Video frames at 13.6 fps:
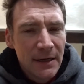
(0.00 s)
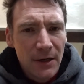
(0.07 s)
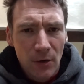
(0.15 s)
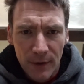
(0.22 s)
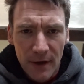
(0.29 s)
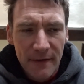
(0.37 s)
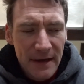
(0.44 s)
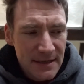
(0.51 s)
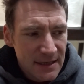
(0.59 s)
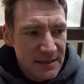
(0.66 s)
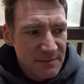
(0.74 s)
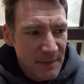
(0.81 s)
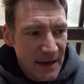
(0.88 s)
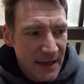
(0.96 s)
Although that
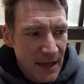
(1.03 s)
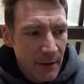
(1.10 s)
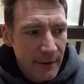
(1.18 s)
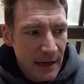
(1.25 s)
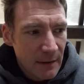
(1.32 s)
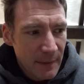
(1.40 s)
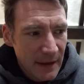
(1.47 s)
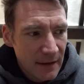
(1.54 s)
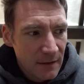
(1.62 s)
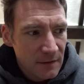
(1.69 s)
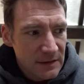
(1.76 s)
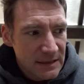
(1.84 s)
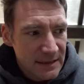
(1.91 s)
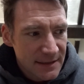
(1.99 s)
does make going up
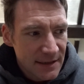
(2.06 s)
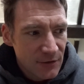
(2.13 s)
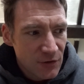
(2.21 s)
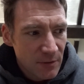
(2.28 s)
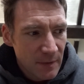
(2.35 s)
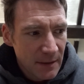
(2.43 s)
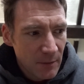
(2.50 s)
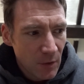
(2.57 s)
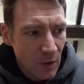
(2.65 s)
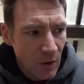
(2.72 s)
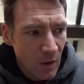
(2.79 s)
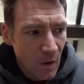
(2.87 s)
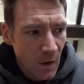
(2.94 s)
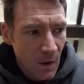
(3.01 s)
hills considerably
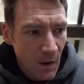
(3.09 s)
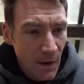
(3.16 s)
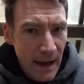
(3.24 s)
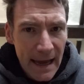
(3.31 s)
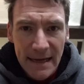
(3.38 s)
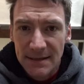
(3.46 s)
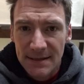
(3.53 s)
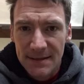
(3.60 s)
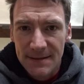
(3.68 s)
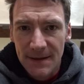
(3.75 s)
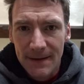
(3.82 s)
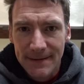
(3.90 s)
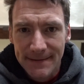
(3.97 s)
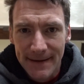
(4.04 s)
more
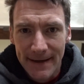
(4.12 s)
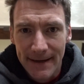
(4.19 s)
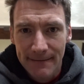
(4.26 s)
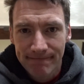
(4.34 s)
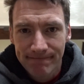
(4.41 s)
exercisey.